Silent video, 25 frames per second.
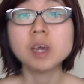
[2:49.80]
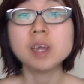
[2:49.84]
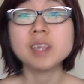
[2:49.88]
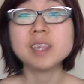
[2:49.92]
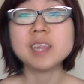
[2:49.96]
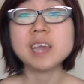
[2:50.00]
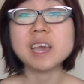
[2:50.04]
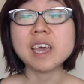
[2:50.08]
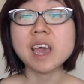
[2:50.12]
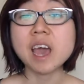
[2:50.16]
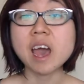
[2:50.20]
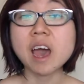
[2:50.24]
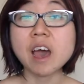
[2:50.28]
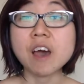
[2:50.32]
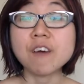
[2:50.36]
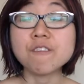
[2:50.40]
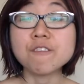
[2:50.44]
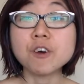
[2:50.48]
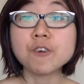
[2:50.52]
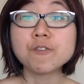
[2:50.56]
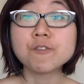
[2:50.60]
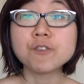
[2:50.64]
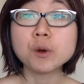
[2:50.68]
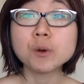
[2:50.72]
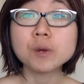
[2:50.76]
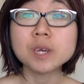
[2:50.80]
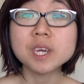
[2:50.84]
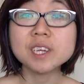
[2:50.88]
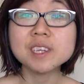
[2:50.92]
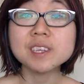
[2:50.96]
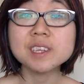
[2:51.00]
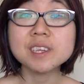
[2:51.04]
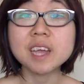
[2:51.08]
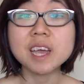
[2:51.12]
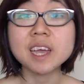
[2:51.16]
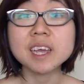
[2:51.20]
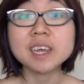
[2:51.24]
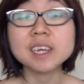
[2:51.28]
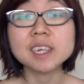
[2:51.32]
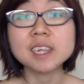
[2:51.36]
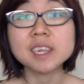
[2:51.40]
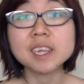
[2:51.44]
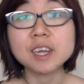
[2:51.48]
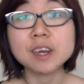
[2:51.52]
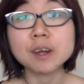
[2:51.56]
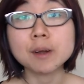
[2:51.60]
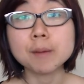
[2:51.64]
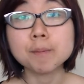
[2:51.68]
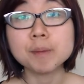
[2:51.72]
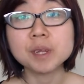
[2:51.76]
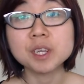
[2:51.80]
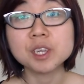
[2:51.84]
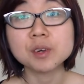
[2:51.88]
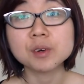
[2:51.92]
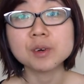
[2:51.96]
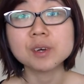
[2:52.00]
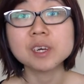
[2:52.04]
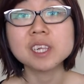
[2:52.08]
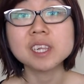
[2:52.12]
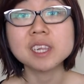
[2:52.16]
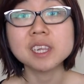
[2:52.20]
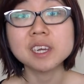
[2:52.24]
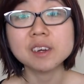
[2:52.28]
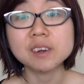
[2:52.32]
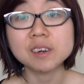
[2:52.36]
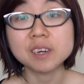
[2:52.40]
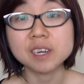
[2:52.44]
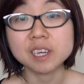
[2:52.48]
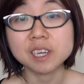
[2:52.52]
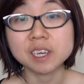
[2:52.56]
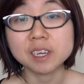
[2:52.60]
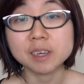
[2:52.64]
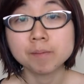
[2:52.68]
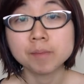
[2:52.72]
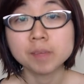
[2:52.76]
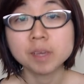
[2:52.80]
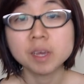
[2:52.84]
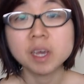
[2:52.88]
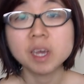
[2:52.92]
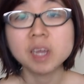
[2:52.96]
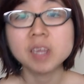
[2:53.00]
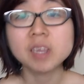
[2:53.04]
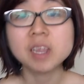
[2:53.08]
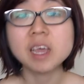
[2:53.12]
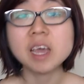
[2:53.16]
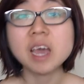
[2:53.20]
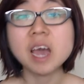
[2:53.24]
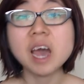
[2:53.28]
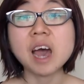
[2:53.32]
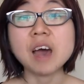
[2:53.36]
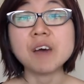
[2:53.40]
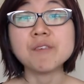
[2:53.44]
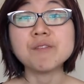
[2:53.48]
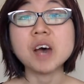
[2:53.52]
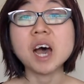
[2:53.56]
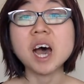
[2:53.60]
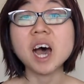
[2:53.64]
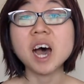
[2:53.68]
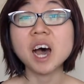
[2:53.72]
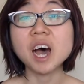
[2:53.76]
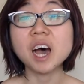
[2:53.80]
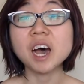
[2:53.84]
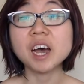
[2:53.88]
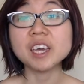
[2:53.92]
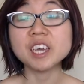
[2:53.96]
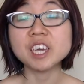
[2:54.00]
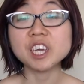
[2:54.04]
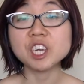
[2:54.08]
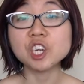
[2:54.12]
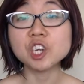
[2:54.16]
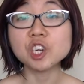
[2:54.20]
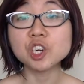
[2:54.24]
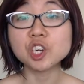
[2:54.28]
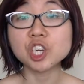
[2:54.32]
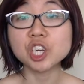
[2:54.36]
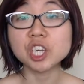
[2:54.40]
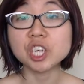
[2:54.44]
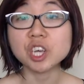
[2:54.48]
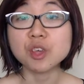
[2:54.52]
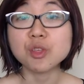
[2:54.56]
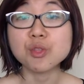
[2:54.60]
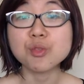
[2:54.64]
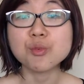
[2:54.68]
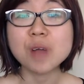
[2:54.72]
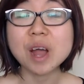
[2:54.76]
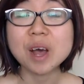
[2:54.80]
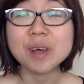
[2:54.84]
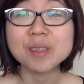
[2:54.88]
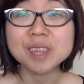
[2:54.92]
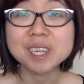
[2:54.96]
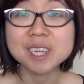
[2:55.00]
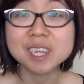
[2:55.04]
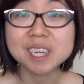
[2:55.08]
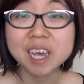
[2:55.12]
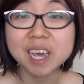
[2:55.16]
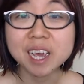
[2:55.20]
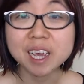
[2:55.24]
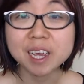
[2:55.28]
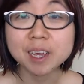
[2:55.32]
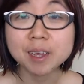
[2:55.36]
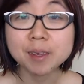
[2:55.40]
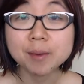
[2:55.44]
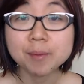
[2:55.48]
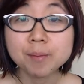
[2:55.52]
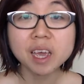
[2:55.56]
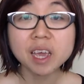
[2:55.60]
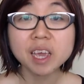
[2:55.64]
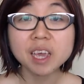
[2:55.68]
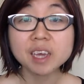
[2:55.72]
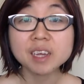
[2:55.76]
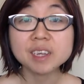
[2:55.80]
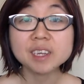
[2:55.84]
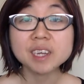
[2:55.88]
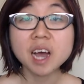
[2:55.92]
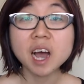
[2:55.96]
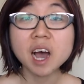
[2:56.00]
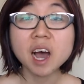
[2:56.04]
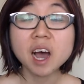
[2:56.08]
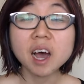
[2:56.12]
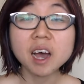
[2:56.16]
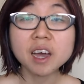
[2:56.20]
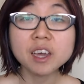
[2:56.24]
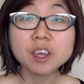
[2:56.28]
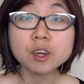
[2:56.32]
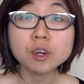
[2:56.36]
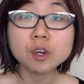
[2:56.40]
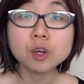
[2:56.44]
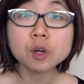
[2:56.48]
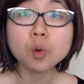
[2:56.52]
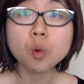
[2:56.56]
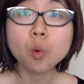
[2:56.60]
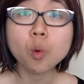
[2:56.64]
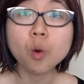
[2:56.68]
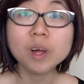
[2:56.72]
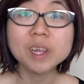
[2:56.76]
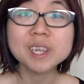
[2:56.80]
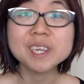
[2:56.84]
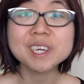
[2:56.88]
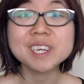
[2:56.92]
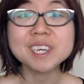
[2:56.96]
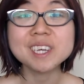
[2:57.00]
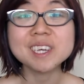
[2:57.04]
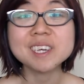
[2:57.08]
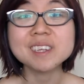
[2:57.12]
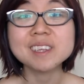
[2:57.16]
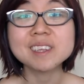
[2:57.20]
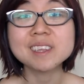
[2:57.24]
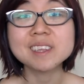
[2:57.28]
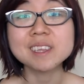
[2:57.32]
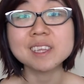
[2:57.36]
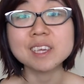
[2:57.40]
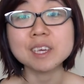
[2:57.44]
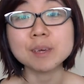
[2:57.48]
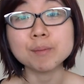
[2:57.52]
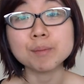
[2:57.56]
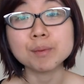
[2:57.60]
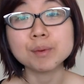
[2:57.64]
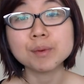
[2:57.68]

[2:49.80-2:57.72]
They have focused and clear mental clarity. They have high energy throughout the day and higher quality sleep.